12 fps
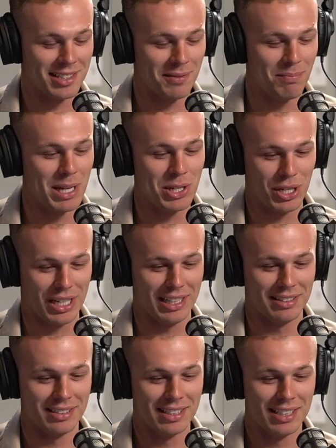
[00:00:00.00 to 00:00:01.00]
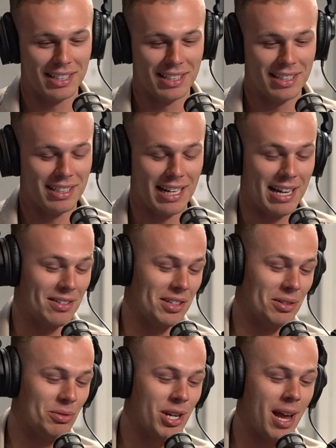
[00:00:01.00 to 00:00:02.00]
in Michigan? I don't
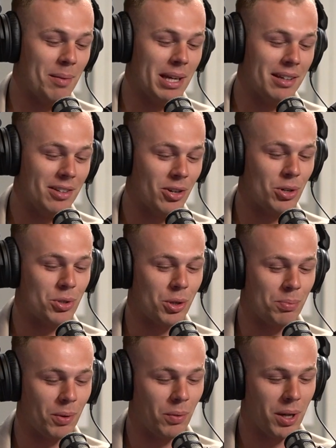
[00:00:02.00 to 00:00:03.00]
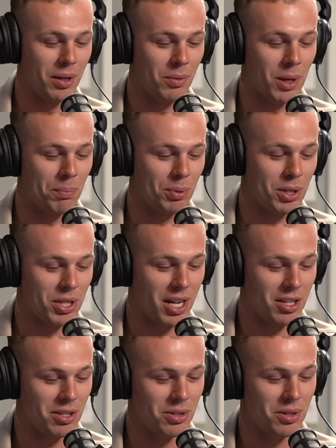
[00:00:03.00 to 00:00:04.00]
know. Jamie, you're a trooper. We we appreciate
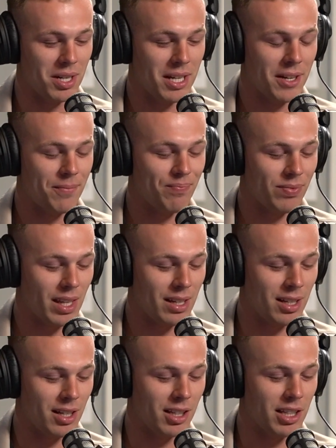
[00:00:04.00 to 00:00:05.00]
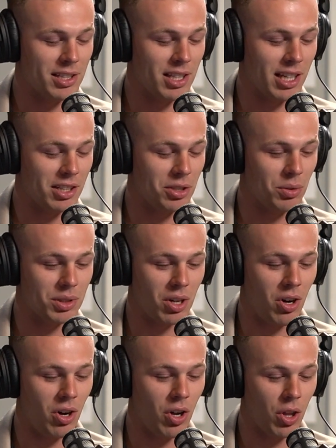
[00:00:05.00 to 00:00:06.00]
you. Uh, listening to us
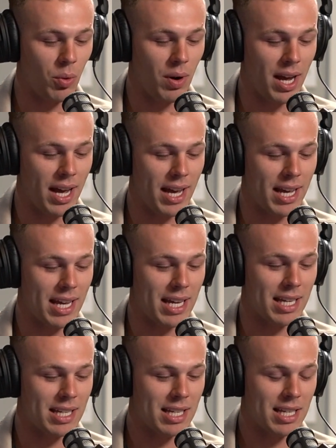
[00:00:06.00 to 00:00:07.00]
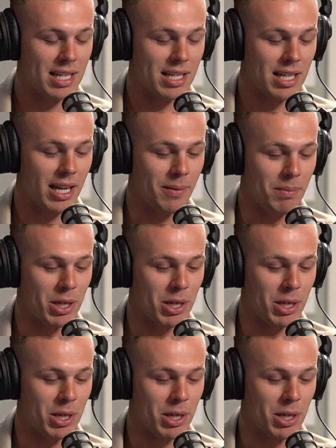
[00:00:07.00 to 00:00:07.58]
all the way in